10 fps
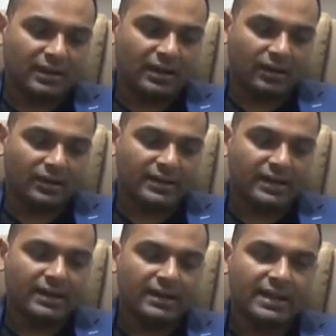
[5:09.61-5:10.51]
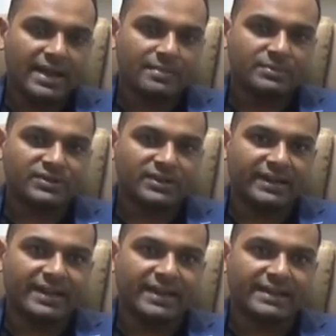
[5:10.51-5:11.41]
currently I am
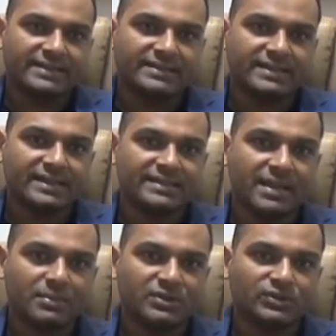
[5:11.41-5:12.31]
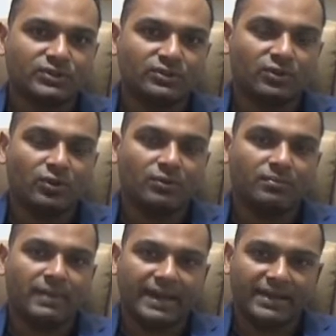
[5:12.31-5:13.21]
studying at the 6th semester
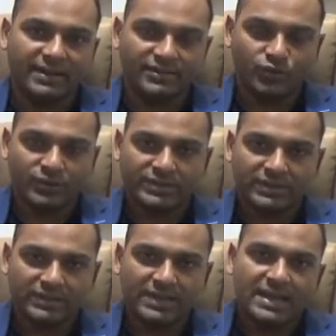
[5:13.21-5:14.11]
of my graduation.